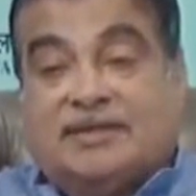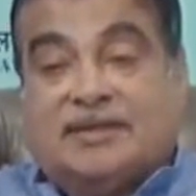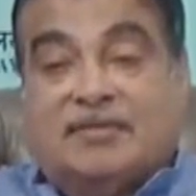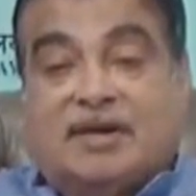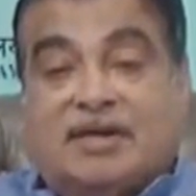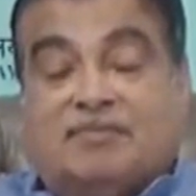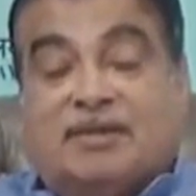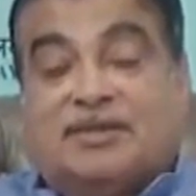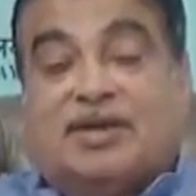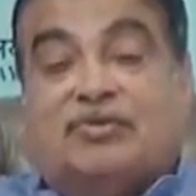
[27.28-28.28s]

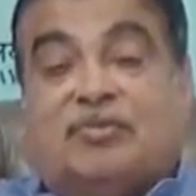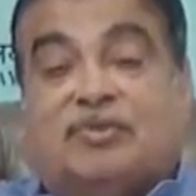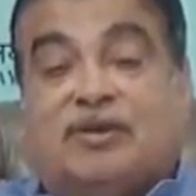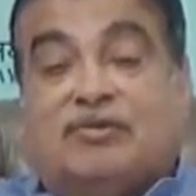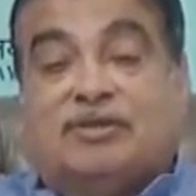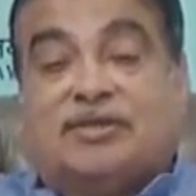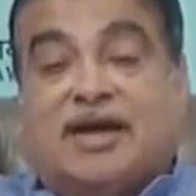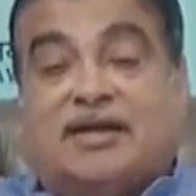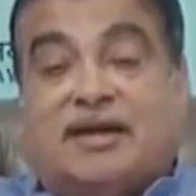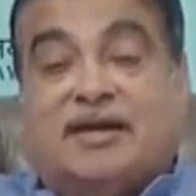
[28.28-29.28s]
70% of the goods
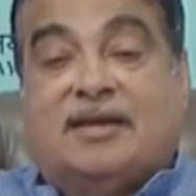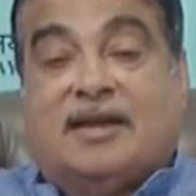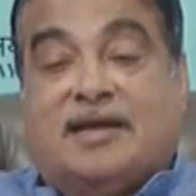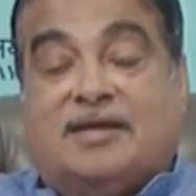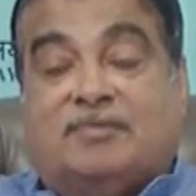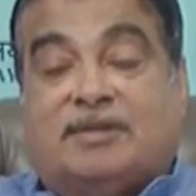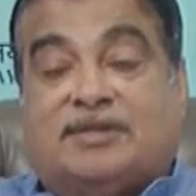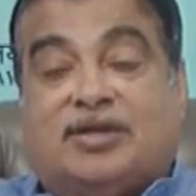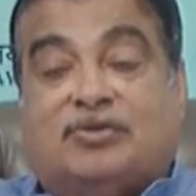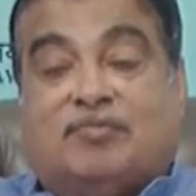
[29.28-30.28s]
and nearly
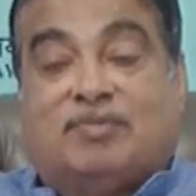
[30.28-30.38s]
90% of